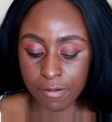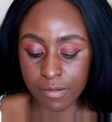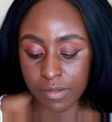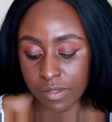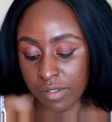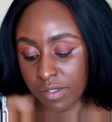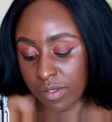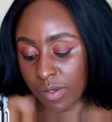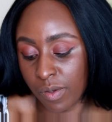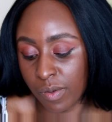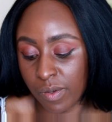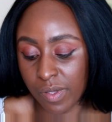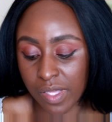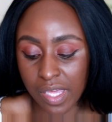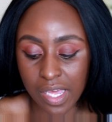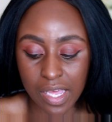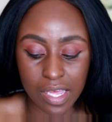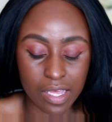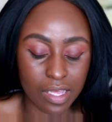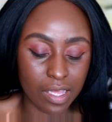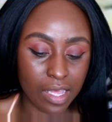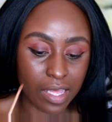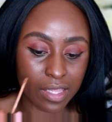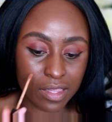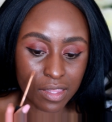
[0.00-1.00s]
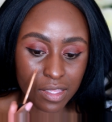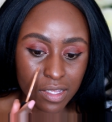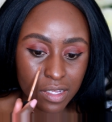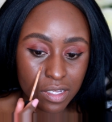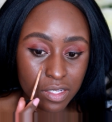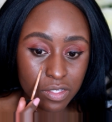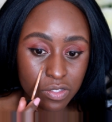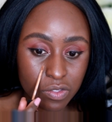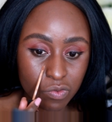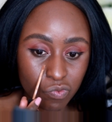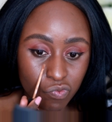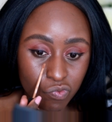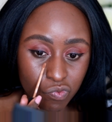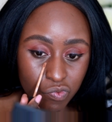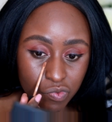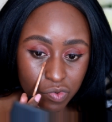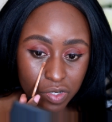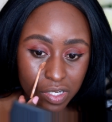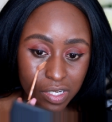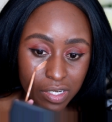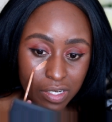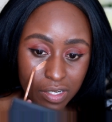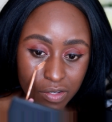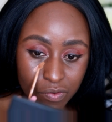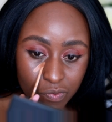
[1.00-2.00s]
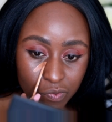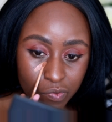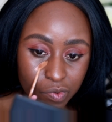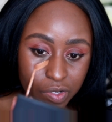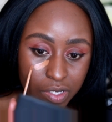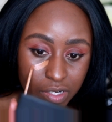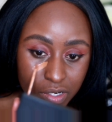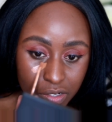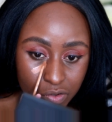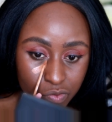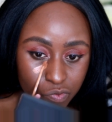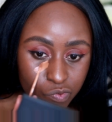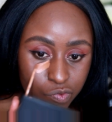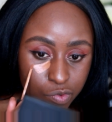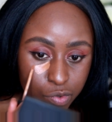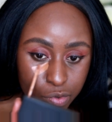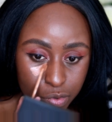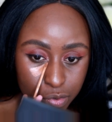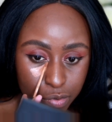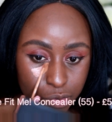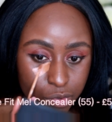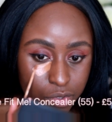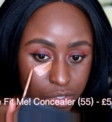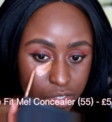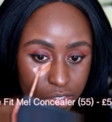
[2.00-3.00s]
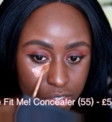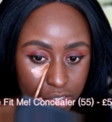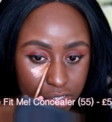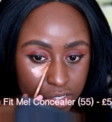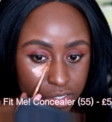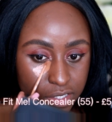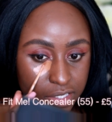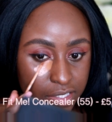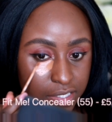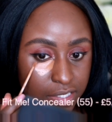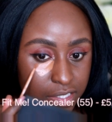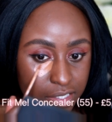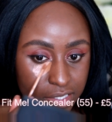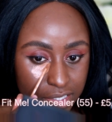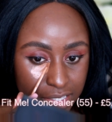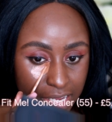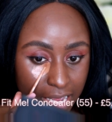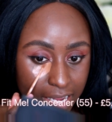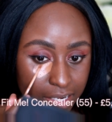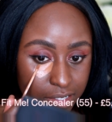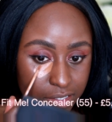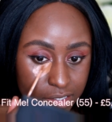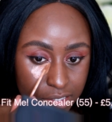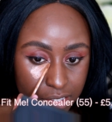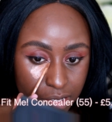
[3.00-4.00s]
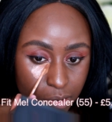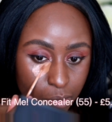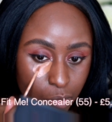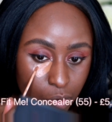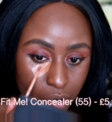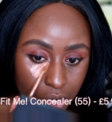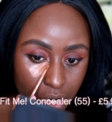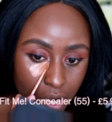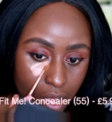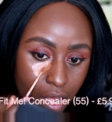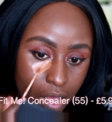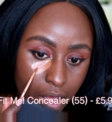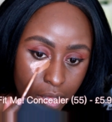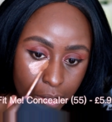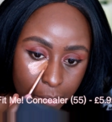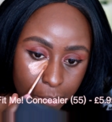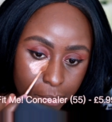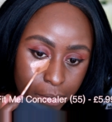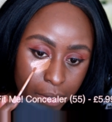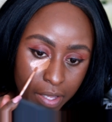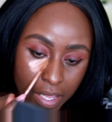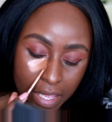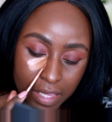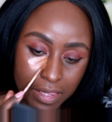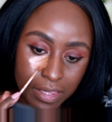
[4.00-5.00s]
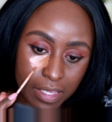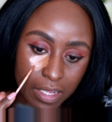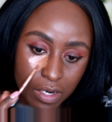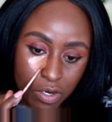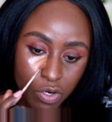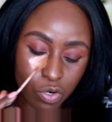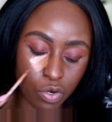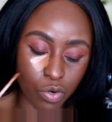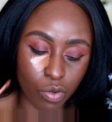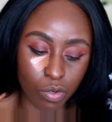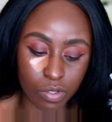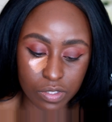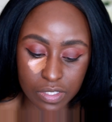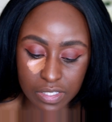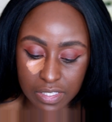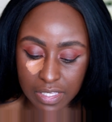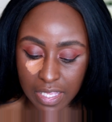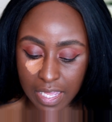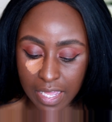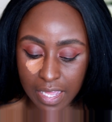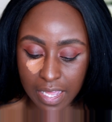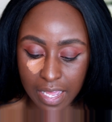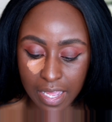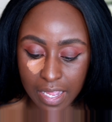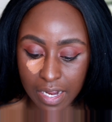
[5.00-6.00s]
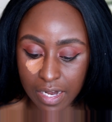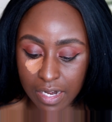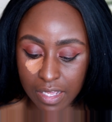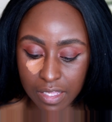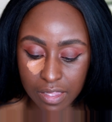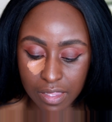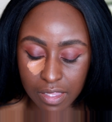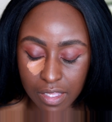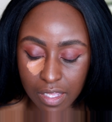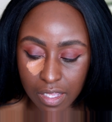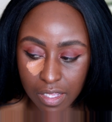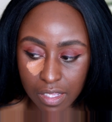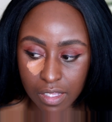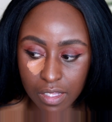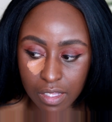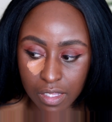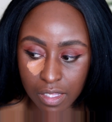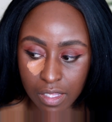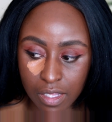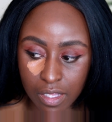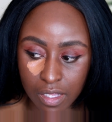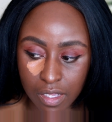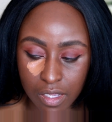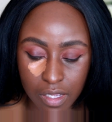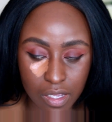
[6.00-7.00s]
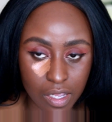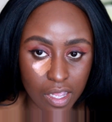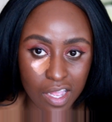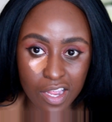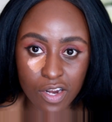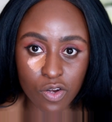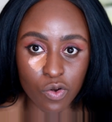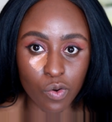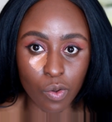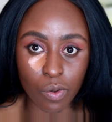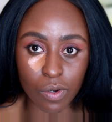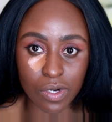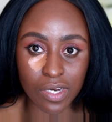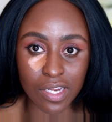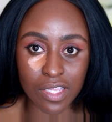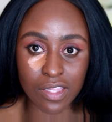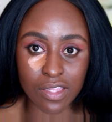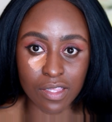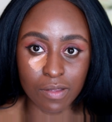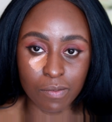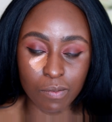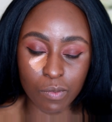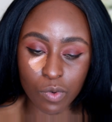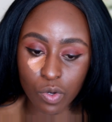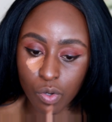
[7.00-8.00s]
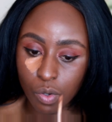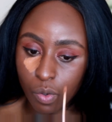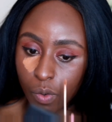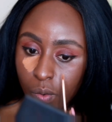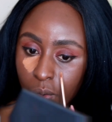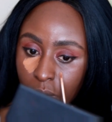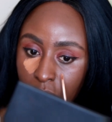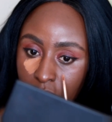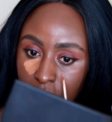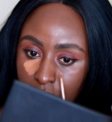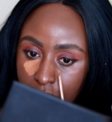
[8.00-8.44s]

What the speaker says: So yeah, I think it's really rude to stand someone up and then not say anything and not let them know.